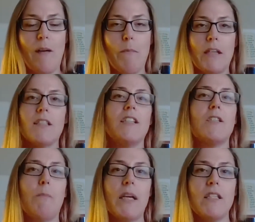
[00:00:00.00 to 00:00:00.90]
basically
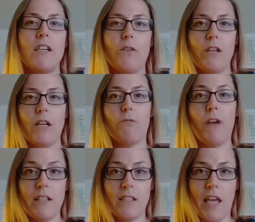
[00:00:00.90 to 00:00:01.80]
spicy Korean
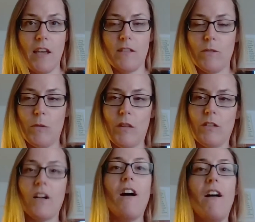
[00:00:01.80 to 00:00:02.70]
rice cakes is what
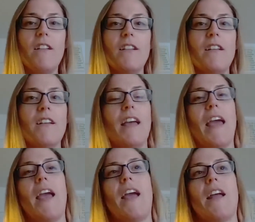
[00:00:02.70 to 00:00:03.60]
they're called.
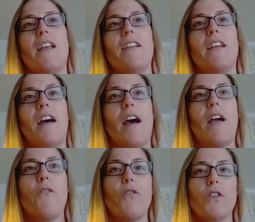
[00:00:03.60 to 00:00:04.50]
And
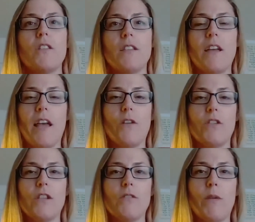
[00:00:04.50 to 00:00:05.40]
I first
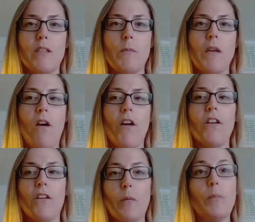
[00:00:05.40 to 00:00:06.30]
encountered this recipe on
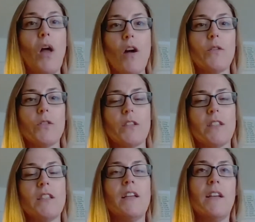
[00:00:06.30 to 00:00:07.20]
her blog, which
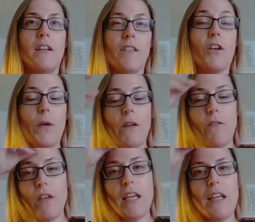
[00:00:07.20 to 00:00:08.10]
was the Korean
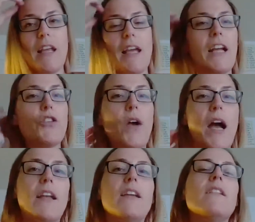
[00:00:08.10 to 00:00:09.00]
vegan, and I
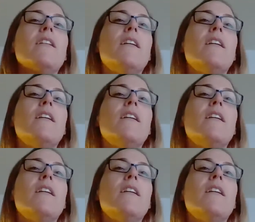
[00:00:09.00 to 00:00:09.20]
tried it,